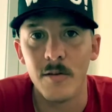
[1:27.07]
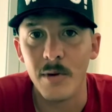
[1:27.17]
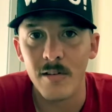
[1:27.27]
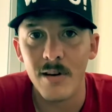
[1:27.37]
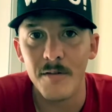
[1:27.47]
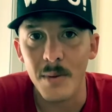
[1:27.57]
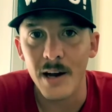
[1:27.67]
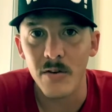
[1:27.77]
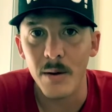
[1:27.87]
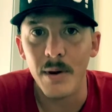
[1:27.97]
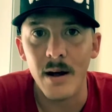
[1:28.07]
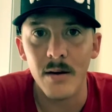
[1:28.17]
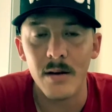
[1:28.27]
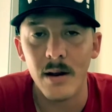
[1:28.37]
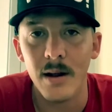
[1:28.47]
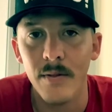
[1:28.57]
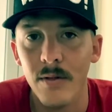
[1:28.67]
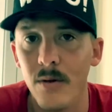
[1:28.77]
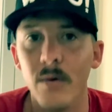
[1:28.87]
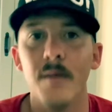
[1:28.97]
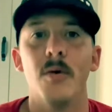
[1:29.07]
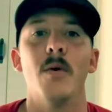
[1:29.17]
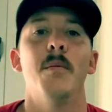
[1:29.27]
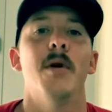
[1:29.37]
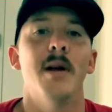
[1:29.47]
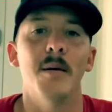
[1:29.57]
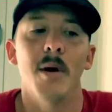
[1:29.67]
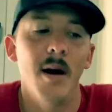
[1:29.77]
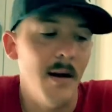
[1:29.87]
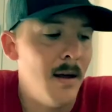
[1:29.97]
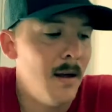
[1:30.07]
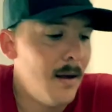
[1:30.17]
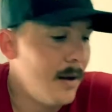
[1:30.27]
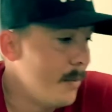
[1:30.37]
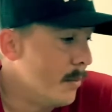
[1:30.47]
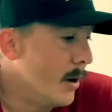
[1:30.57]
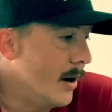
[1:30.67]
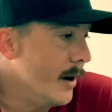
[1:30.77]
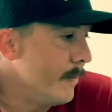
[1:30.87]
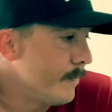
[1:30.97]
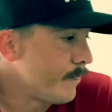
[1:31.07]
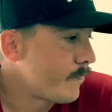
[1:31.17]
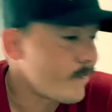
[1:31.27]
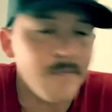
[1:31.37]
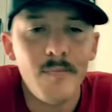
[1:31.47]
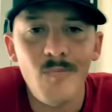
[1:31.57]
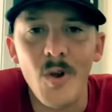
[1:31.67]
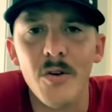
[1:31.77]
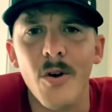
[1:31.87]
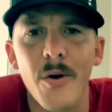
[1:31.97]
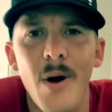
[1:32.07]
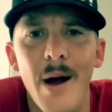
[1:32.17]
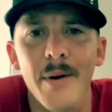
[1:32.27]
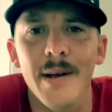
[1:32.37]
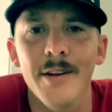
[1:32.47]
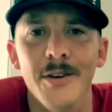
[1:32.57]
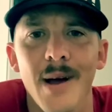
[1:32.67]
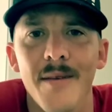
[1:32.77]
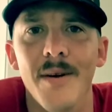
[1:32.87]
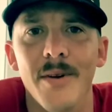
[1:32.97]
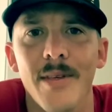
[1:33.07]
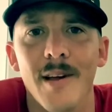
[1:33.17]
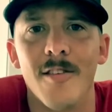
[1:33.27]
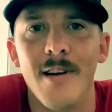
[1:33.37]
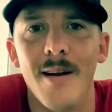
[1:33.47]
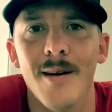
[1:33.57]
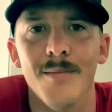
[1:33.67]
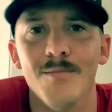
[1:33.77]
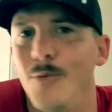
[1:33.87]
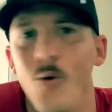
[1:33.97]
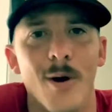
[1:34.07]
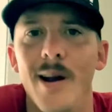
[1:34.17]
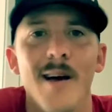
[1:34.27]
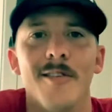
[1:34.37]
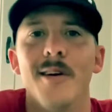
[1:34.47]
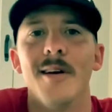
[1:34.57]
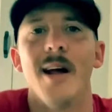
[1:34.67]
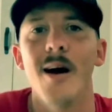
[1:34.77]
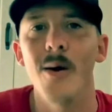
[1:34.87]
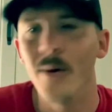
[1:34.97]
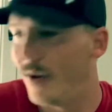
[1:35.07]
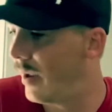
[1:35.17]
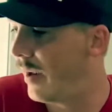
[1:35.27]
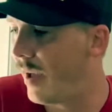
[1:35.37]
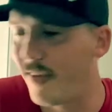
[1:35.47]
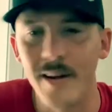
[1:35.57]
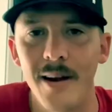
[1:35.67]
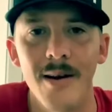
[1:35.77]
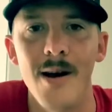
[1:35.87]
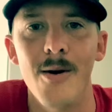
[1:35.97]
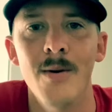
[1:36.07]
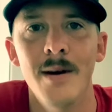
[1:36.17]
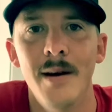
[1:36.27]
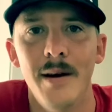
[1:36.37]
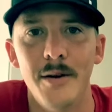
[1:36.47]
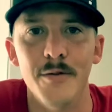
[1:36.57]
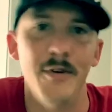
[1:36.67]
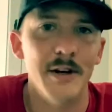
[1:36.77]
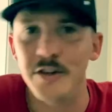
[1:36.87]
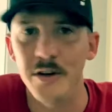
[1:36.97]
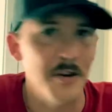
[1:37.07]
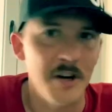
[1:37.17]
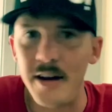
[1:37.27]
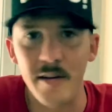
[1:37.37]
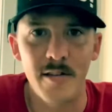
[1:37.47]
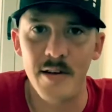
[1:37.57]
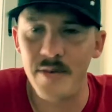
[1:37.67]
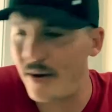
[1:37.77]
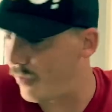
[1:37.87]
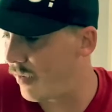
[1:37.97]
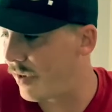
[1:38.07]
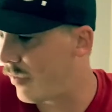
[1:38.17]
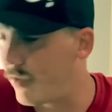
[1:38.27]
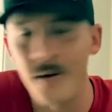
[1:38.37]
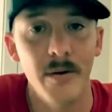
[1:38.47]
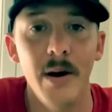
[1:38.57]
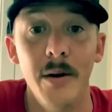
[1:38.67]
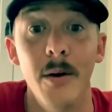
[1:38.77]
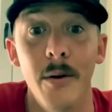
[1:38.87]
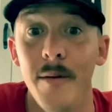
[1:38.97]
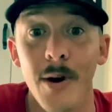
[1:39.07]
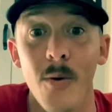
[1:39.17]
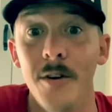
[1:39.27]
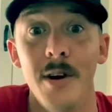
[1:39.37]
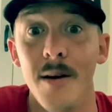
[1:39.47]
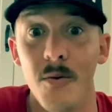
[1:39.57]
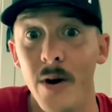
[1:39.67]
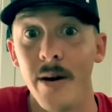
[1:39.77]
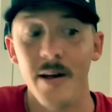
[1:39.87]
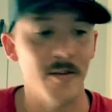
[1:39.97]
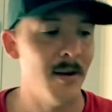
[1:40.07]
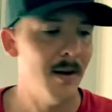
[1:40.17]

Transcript: my stuff. I'm actually about to hit the river with a buddy of mine, but you'll know how it is. You have everything set up, organized, good to go. And next thing you know, you're fishing, you're changing stuff out and stuff gets thrown around and you don't even know what you have or where it is.